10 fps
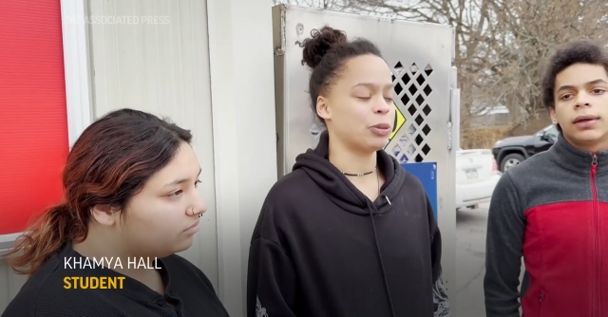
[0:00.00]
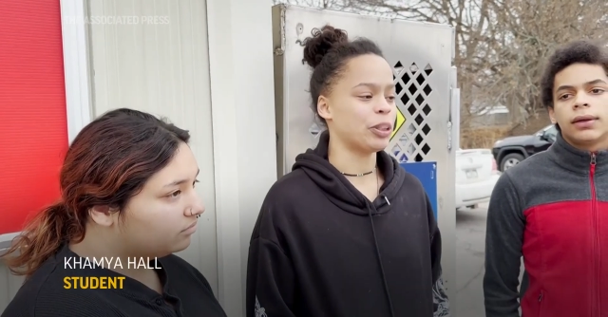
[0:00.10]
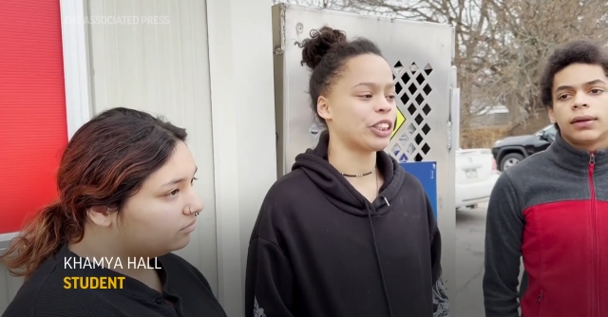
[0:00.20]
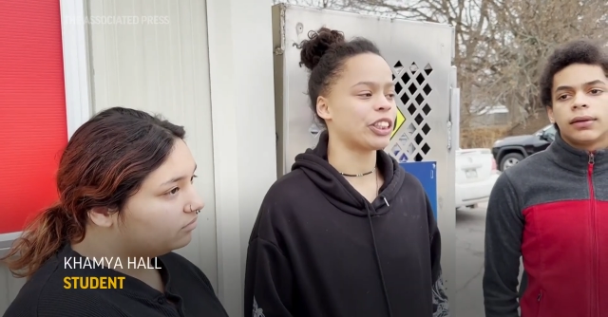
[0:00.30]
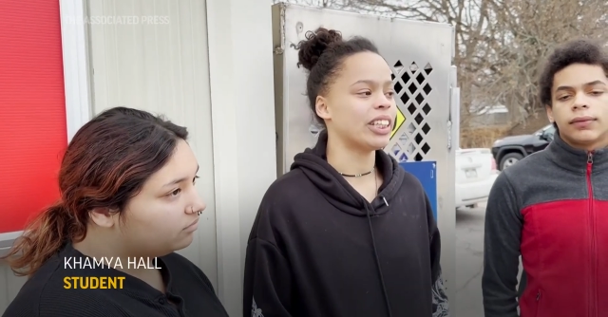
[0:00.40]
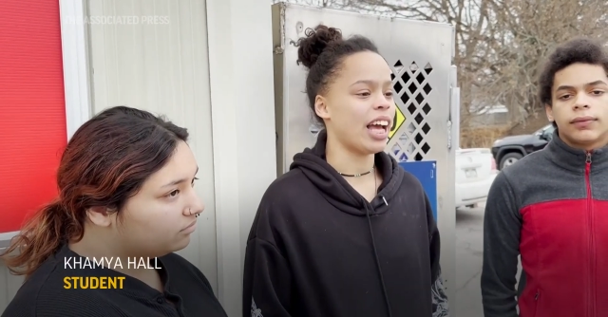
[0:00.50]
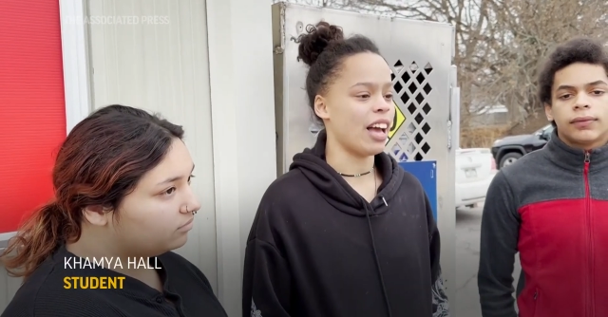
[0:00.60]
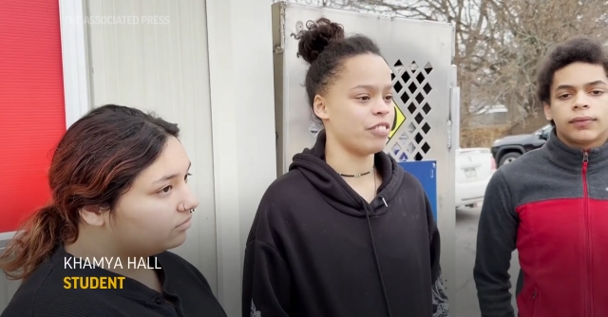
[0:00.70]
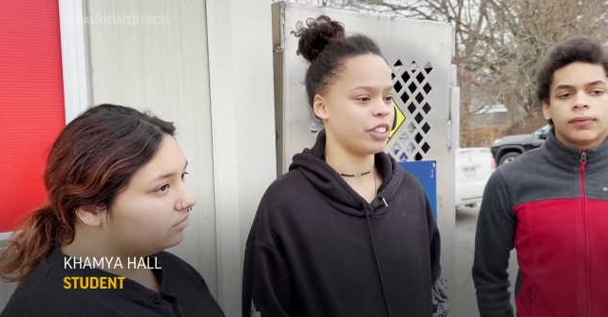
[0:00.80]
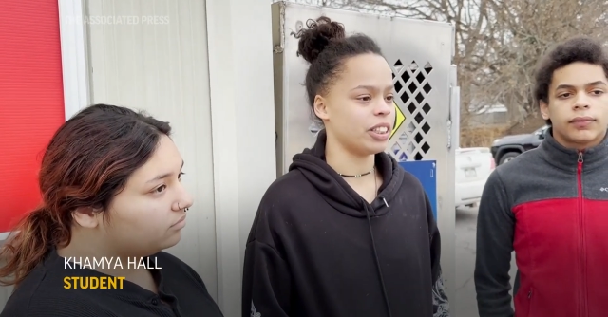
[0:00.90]
Speaker 1: person
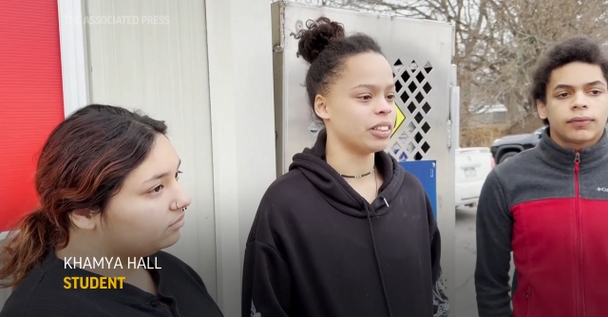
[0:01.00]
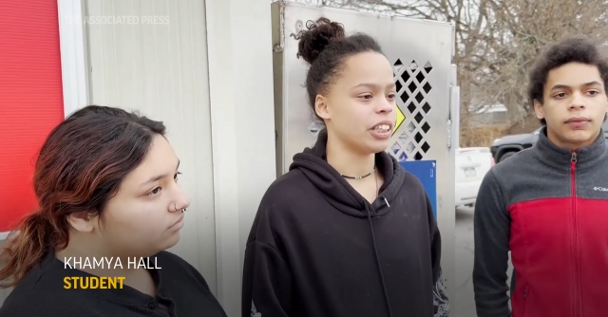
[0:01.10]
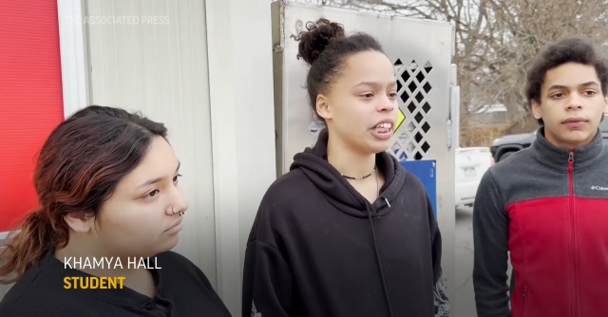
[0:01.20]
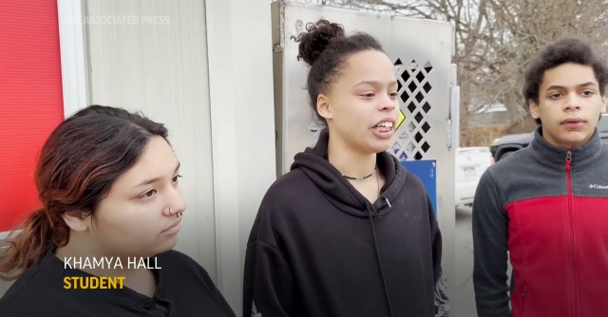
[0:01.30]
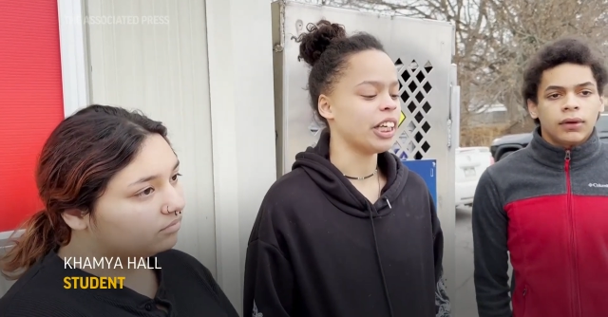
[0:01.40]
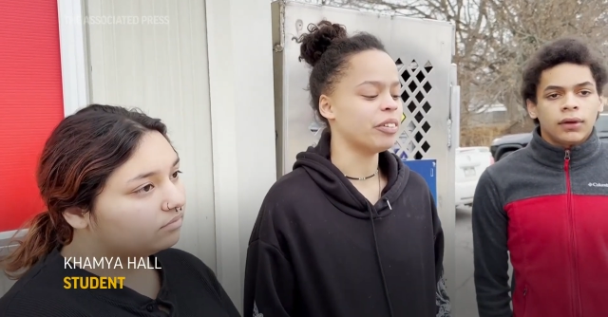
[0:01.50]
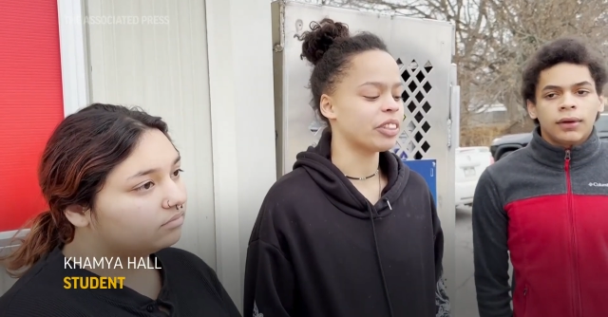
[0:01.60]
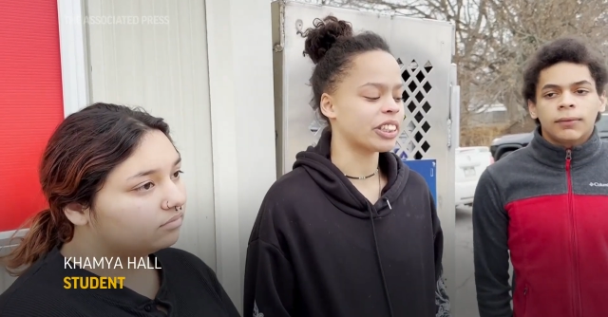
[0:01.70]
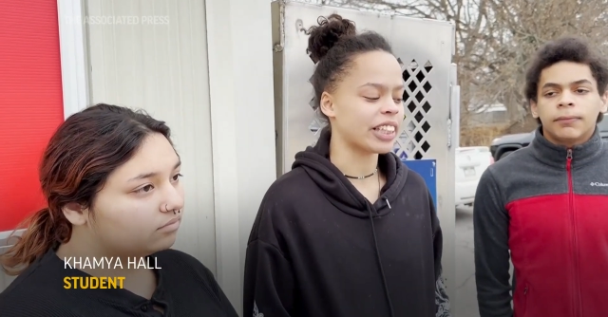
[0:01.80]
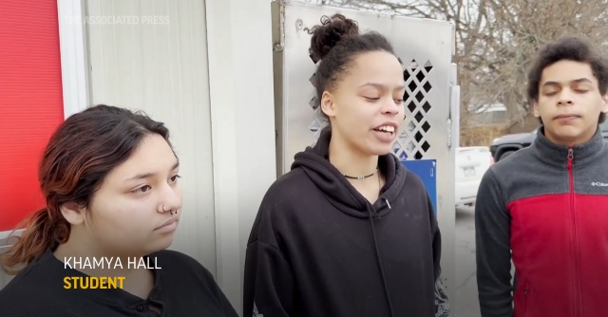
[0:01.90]
ever. He
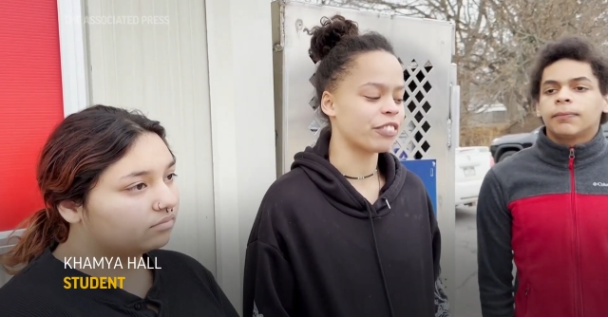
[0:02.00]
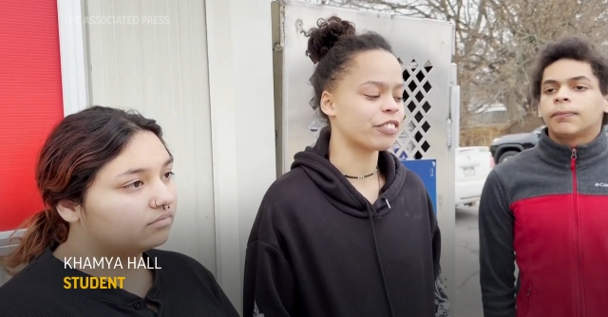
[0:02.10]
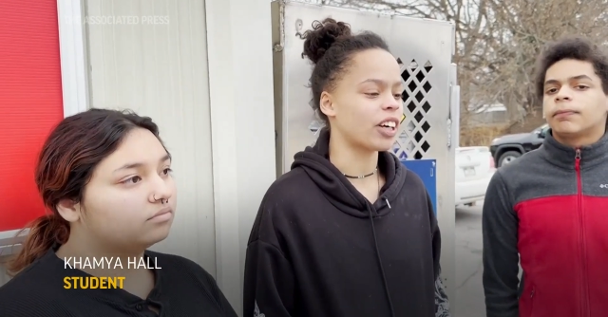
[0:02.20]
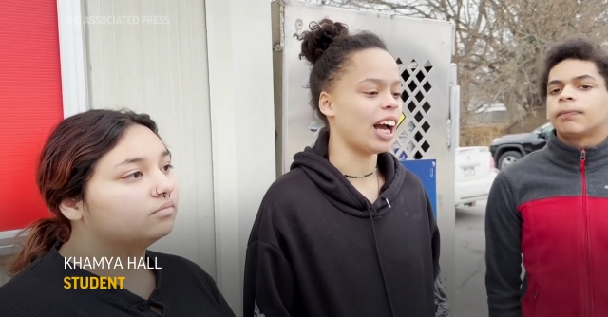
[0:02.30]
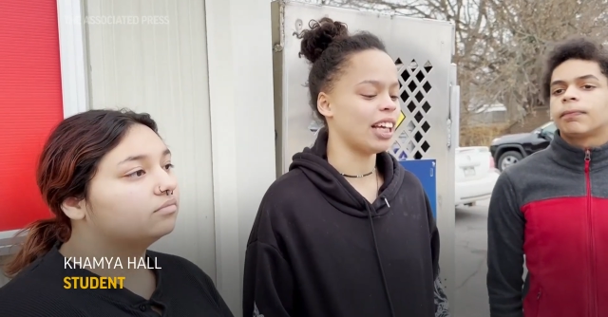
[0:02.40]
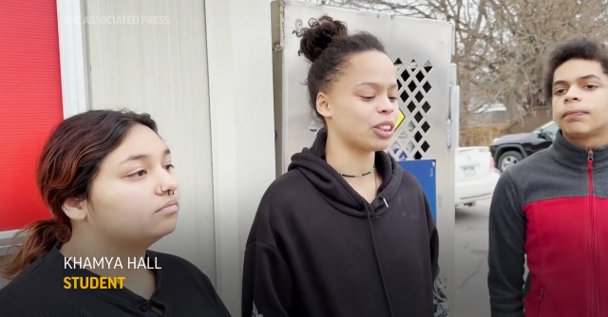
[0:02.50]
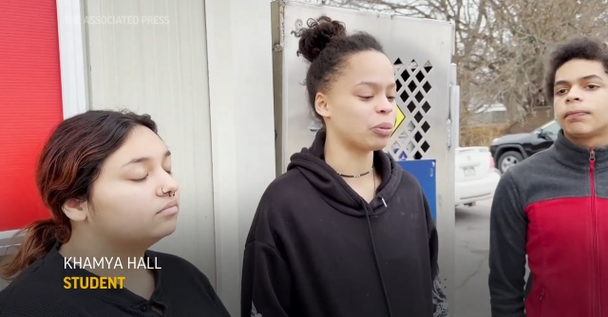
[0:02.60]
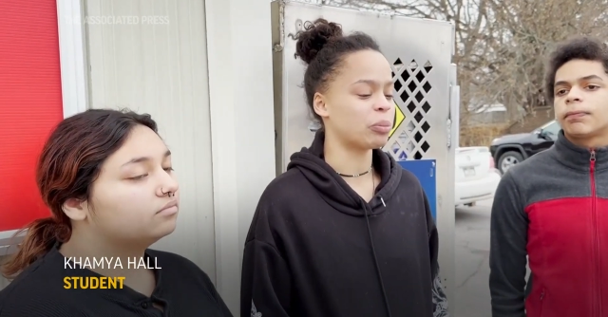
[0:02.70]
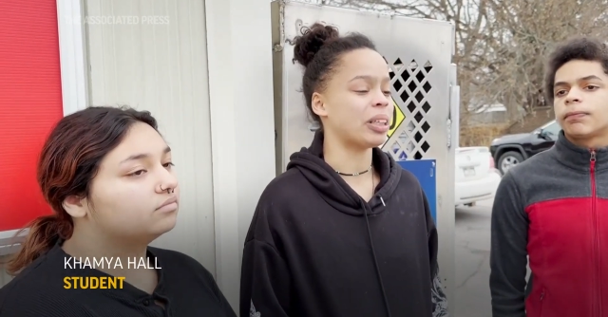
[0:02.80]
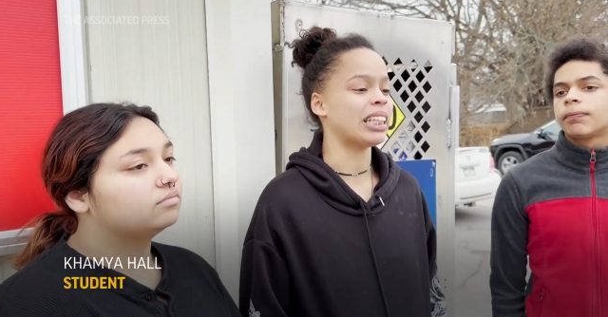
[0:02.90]
was there for us
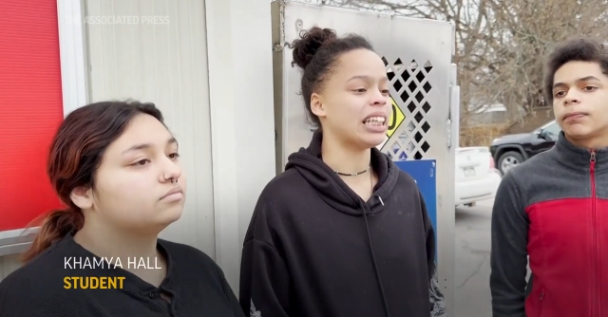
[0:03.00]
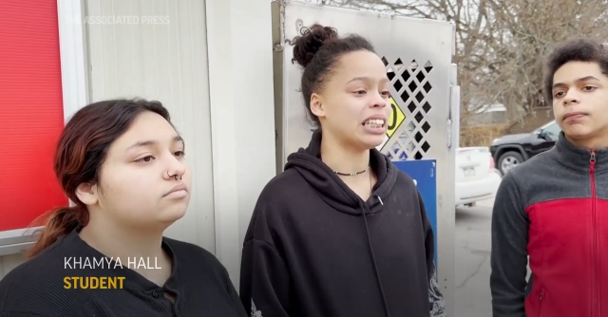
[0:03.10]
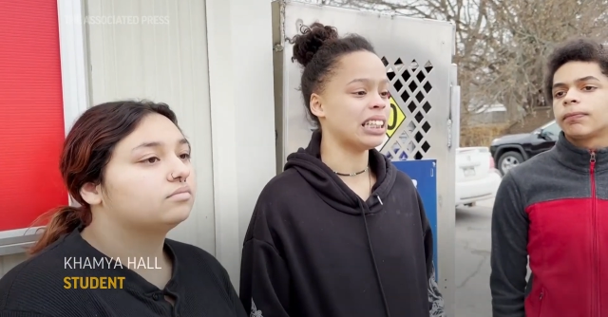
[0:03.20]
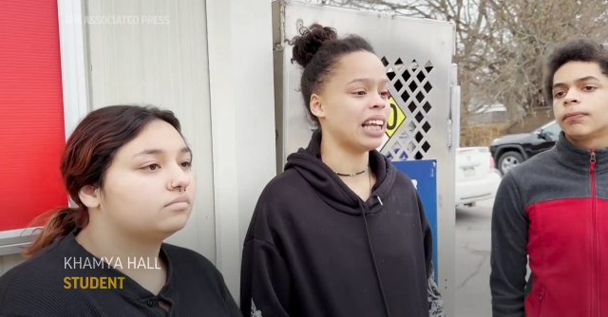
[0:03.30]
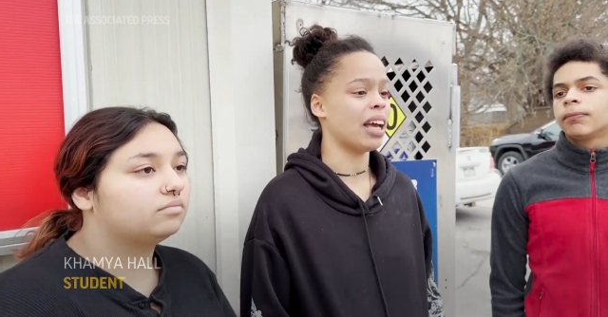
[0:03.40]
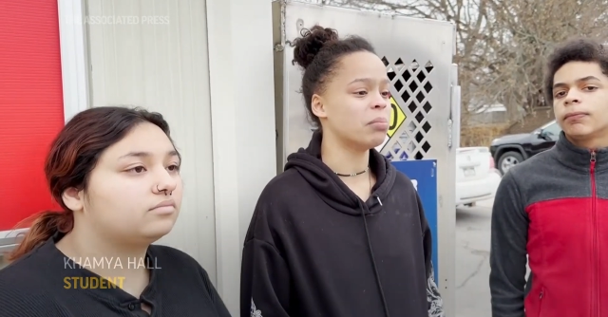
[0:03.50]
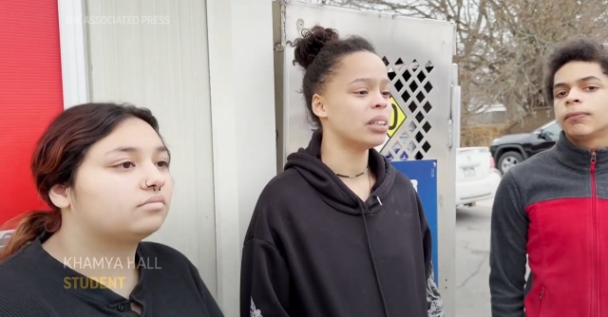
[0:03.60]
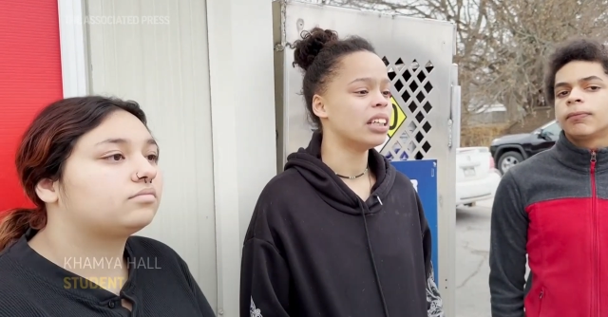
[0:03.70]
when we needed him